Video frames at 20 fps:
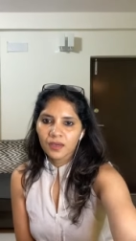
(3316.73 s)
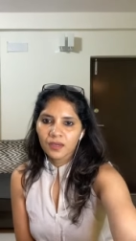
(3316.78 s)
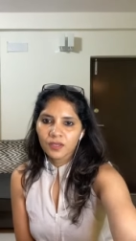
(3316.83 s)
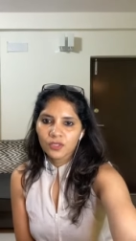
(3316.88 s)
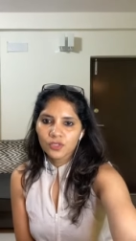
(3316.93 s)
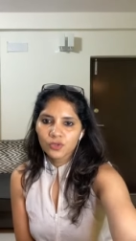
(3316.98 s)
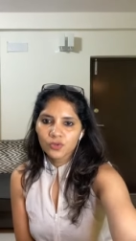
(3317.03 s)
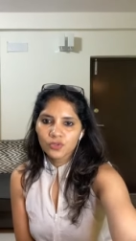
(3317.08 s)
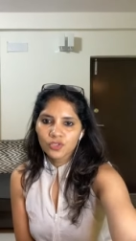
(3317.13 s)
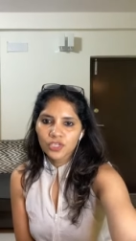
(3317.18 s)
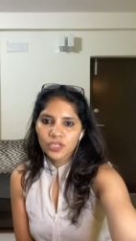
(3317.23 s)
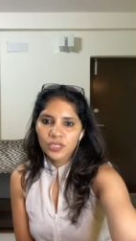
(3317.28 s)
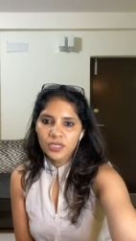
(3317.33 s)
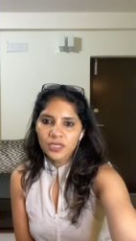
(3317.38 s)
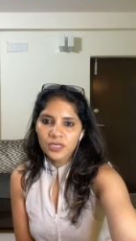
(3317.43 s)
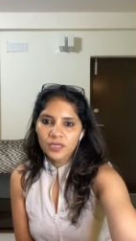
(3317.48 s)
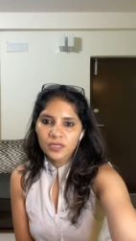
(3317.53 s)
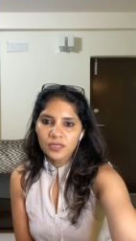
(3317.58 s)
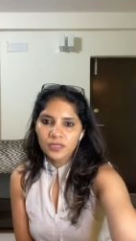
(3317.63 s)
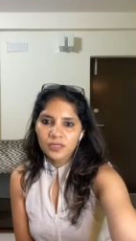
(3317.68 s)

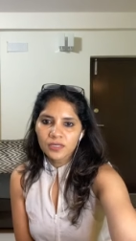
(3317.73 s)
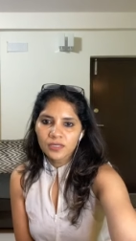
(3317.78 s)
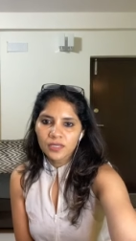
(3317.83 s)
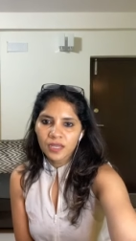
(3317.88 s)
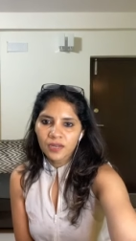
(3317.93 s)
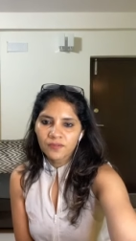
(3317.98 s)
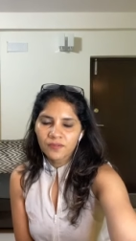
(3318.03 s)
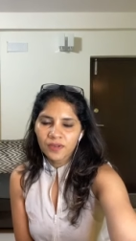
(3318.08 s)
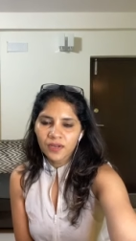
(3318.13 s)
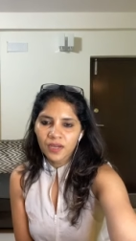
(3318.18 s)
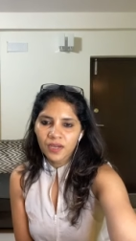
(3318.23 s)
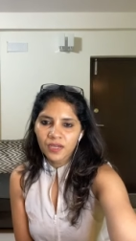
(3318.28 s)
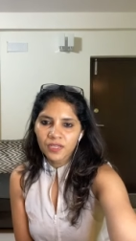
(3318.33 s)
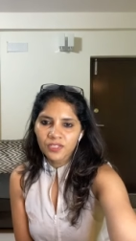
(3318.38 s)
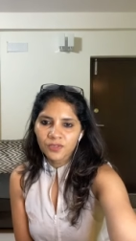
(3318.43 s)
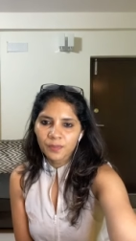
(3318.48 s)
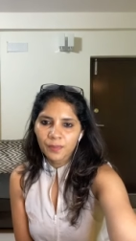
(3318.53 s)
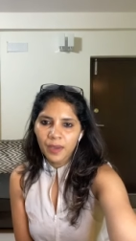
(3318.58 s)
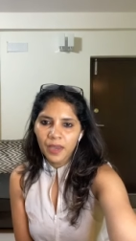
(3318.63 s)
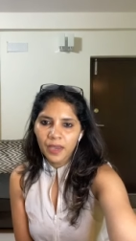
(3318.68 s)
Suchi
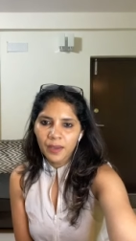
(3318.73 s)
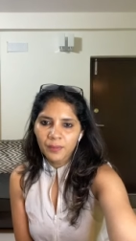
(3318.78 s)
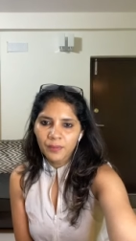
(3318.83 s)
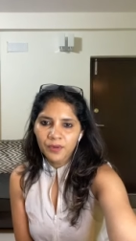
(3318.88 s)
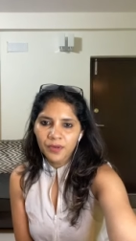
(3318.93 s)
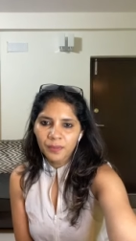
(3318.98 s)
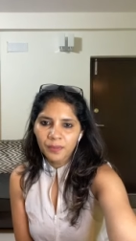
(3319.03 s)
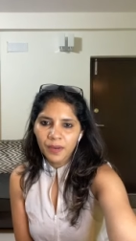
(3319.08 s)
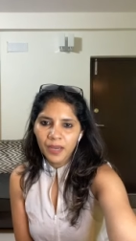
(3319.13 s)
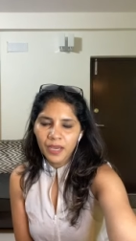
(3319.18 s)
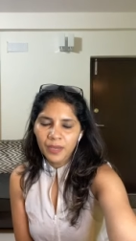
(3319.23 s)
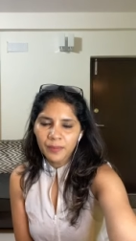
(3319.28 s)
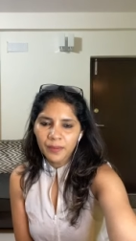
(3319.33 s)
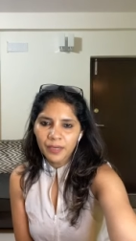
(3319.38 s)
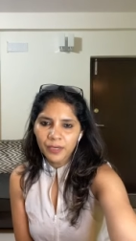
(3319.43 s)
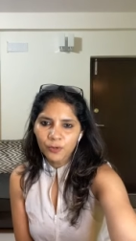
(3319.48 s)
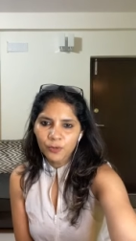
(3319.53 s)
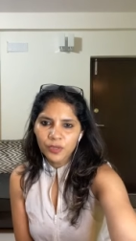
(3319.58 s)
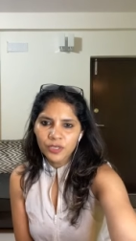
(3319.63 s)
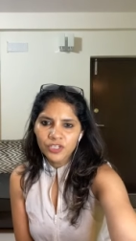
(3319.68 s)
Selvaraj, ma'am, reply
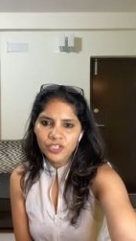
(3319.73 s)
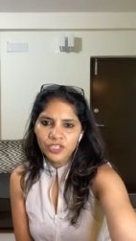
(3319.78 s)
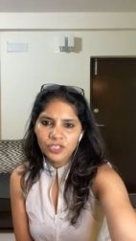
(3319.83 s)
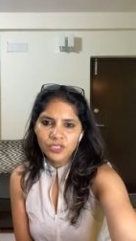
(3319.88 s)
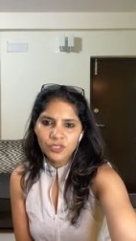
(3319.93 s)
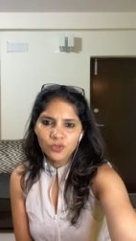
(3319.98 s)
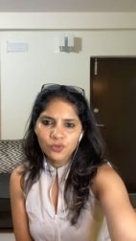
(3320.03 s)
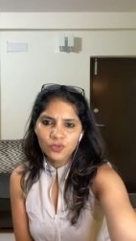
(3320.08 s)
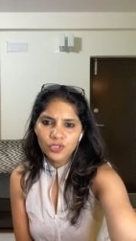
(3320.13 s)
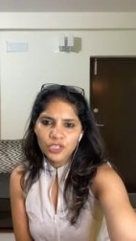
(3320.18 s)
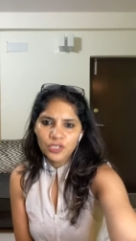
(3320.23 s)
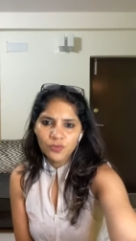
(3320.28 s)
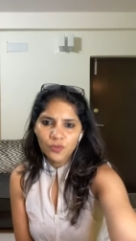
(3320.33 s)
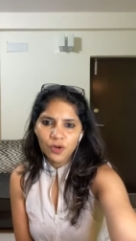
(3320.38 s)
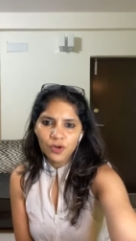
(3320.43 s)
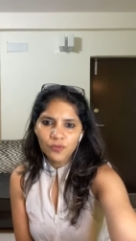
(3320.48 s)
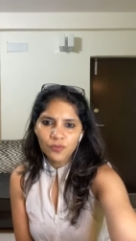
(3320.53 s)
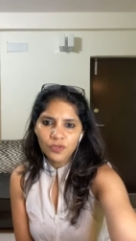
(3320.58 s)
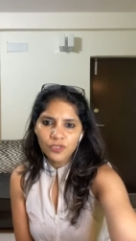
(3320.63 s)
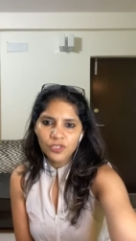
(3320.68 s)
my question. Suchi,
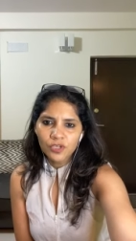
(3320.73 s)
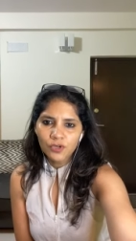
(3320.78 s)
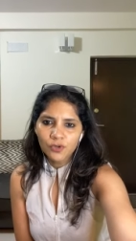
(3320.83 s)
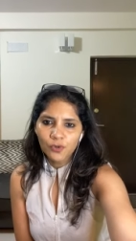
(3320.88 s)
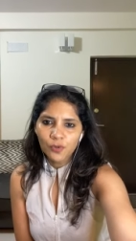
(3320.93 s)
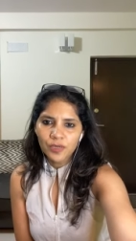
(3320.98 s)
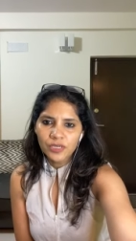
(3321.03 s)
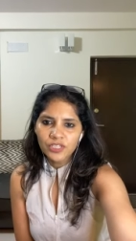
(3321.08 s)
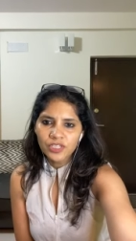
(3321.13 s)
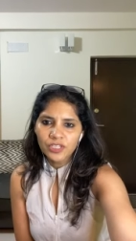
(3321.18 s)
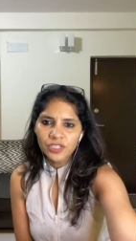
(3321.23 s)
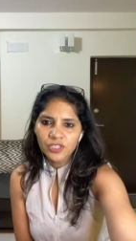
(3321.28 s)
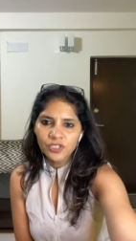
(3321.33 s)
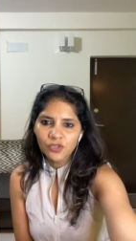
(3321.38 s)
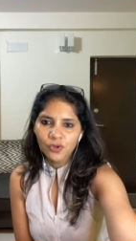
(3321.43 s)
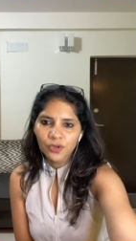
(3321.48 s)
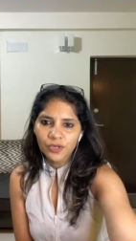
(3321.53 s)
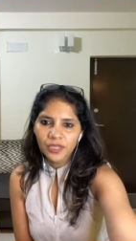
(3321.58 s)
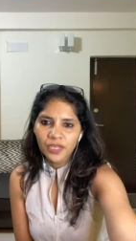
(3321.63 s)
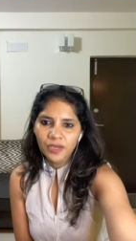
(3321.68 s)
what was your question?
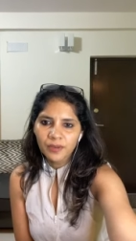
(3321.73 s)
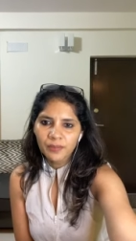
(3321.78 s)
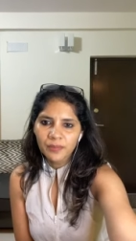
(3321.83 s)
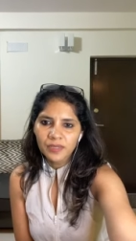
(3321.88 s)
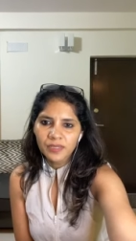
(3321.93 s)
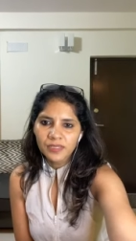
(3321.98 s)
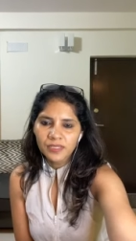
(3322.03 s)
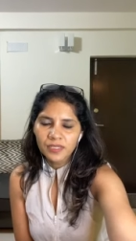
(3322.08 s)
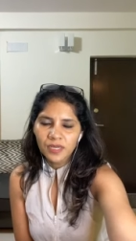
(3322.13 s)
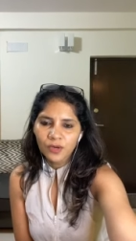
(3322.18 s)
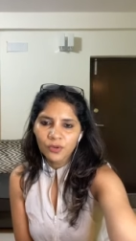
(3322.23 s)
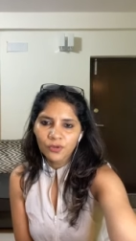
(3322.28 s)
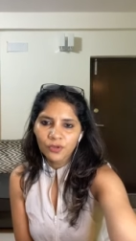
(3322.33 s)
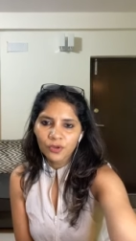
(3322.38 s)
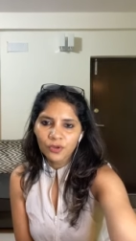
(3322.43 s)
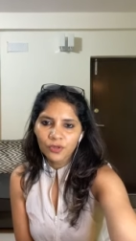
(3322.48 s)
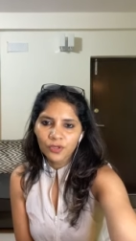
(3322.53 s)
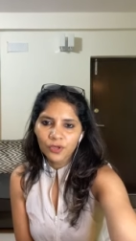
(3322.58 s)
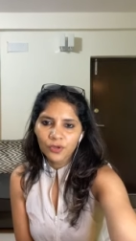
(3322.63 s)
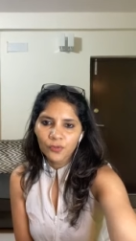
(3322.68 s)
Sorry, I missed out
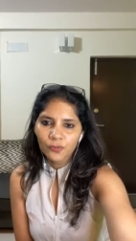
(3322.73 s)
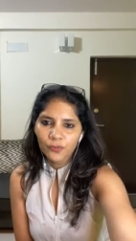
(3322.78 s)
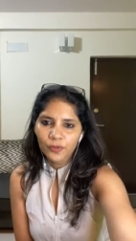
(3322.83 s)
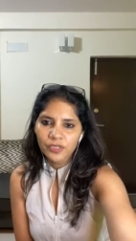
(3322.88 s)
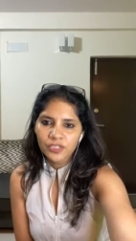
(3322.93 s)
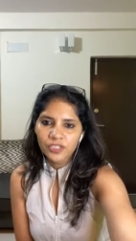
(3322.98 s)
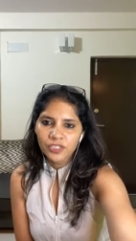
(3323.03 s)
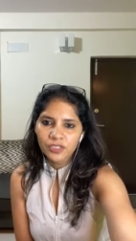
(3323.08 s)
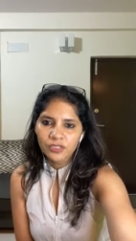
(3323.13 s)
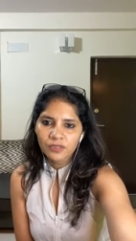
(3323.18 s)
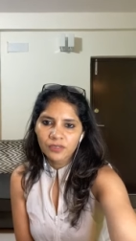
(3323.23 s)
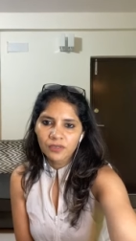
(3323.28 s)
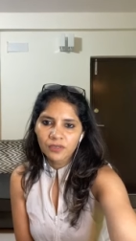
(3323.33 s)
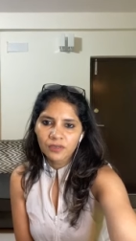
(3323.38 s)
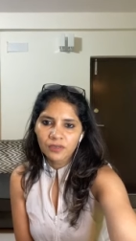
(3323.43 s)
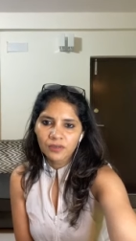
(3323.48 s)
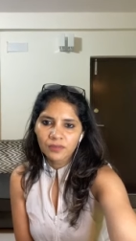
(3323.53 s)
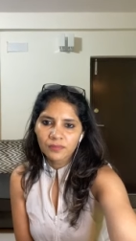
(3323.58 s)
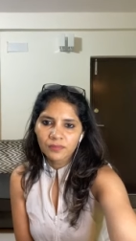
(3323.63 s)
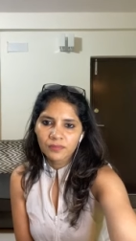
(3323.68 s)
on your question
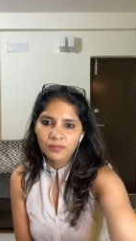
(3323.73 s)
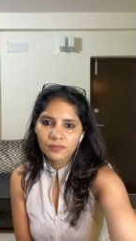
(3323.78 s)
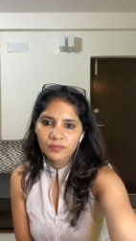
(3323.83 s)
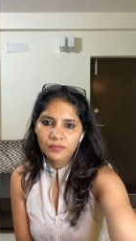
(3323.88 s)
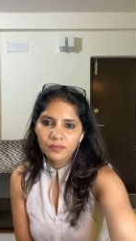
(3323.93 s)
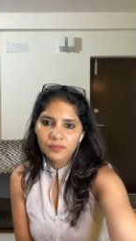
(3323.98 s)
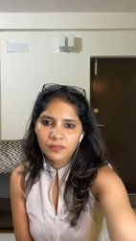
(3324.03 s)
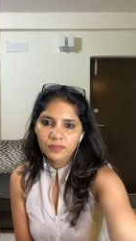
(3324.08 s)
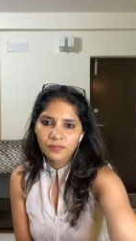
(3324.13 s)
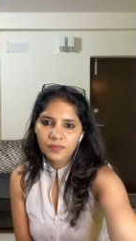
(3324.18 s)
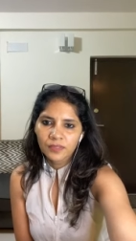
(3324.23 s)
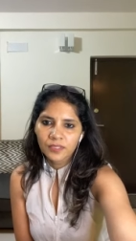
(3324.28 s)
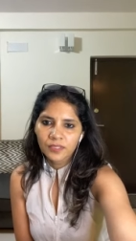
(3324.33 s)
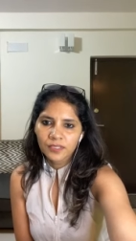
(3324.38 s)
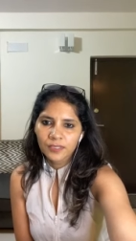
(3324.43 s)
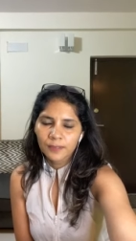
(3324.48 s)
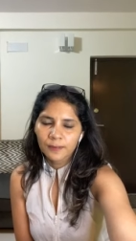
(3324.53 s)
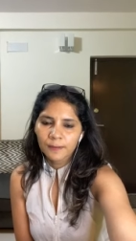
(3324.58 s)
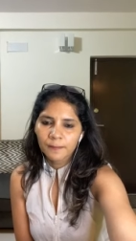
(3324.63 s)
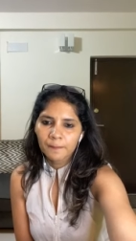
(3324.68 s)
um,
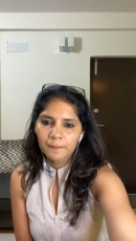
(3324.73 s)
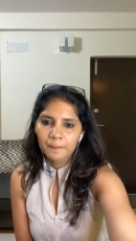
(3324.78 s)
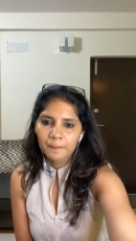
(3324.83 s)
here